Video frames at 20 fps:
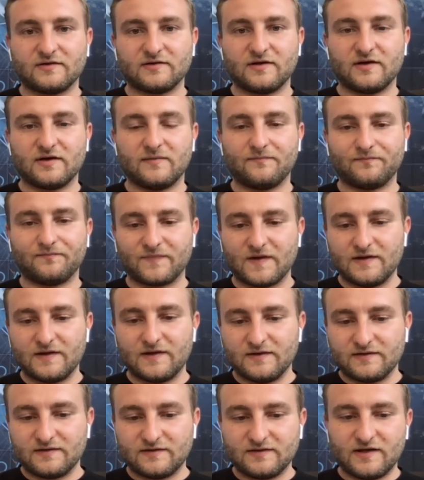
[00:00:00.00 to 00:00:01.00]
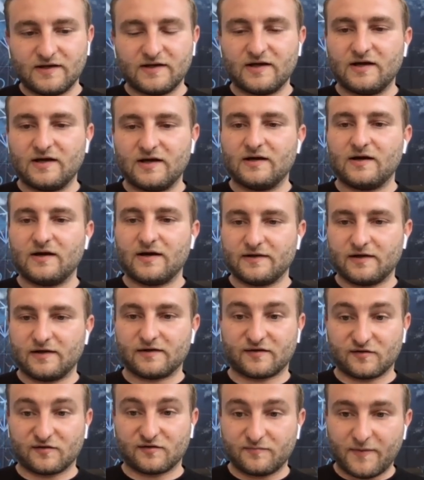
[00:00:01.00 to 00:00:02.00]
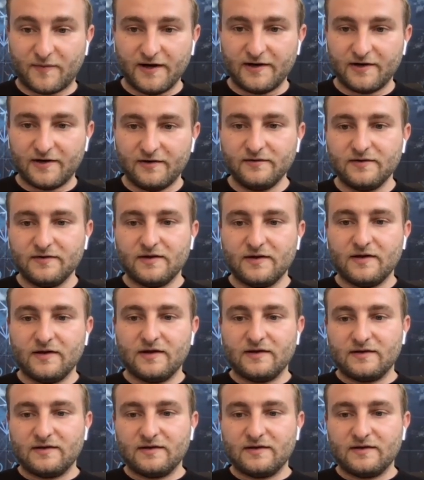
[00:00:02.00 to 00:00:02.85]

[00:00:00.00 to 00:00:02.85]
the data analysis buyer,